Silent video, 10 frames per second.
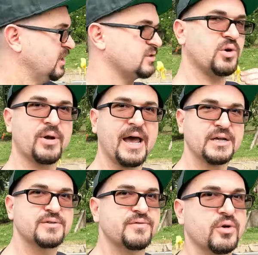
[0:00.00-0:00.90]
Don't
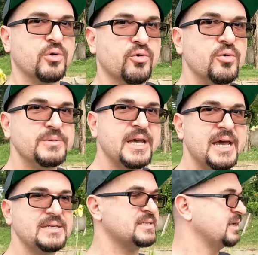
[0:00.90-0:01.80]
ask for group
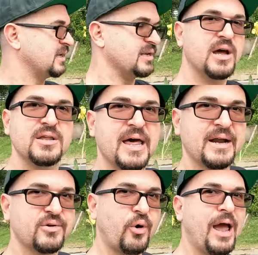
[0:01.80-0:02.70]
dates. None of
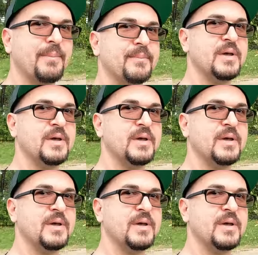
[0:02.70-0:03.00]
that crap.